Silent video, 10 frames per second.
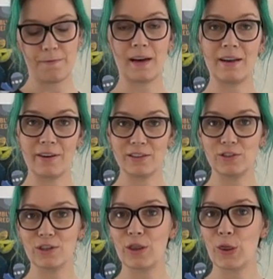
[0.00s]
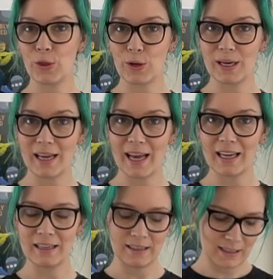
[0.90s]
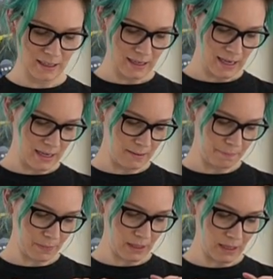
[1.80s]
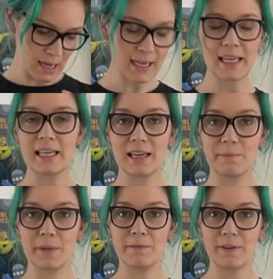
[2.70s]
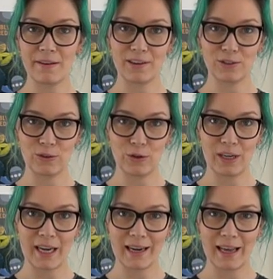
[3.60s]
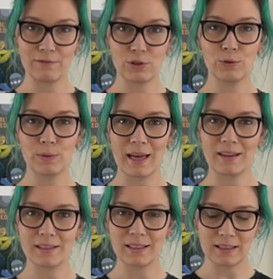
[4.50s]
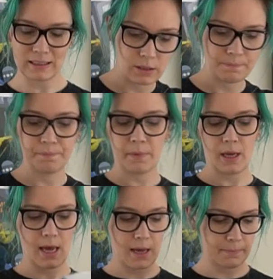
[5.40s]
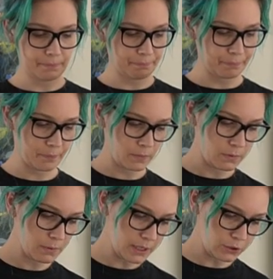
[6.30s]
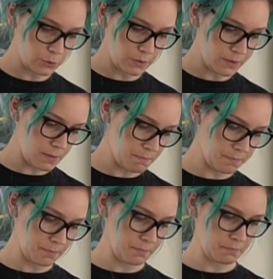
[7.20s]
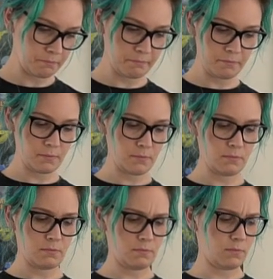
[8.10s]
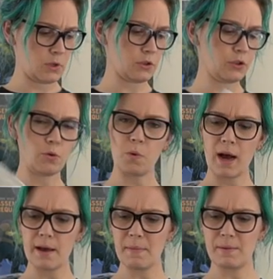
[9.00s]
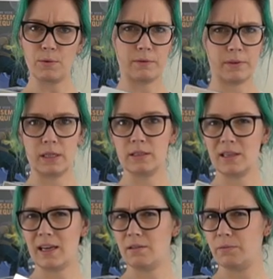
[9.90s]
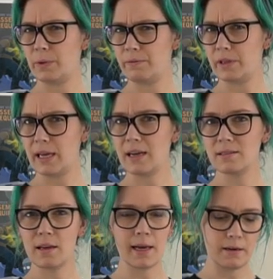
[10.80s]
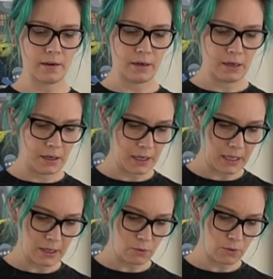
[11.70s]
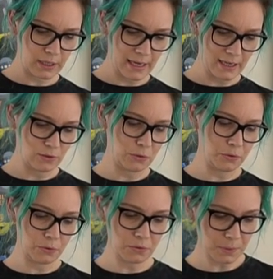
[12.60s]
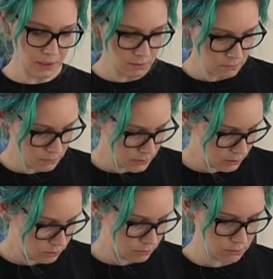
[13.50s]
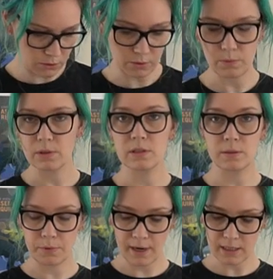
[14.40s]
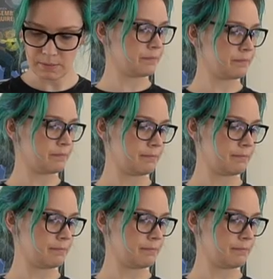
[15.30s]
538. Um, lucky number 538 out of 2,000. Um, you got two of them. I'm not sure why, maybe one for the inside, one for the outside uh, or in case you lose one, which you know wouldn't surprise me.